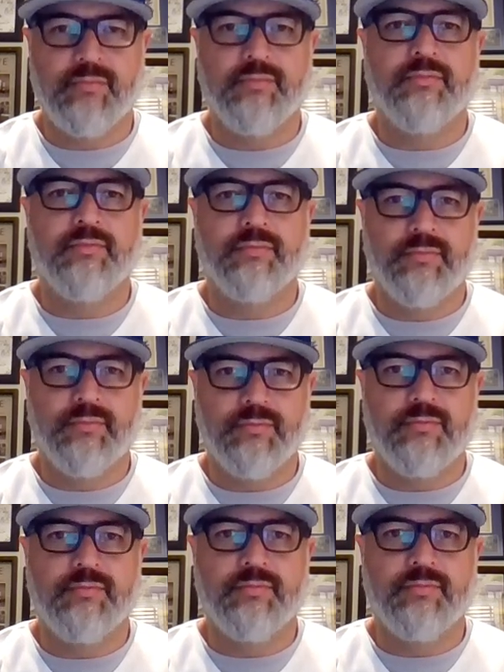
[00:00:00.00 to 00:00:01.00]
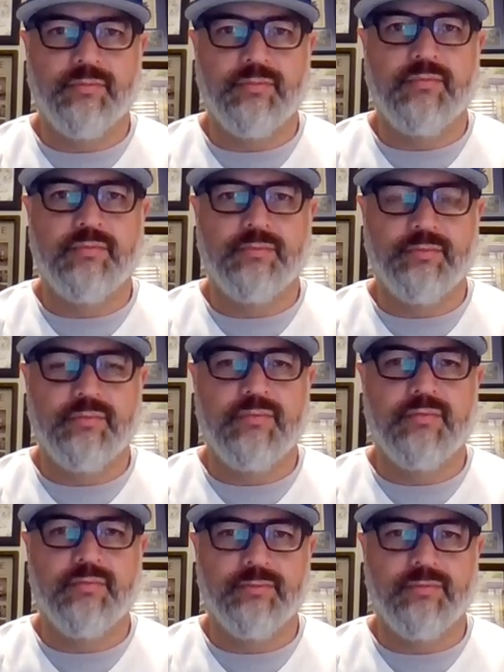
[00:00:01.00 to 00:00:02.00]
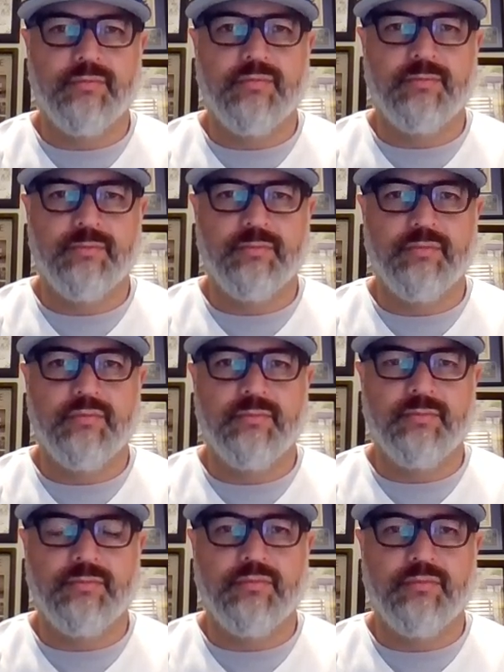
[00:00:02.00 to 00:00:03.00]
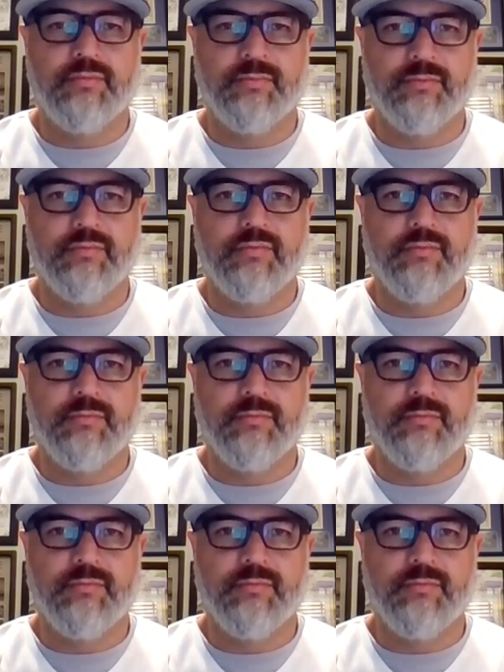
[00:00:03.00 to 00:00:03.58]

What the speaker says: (silent)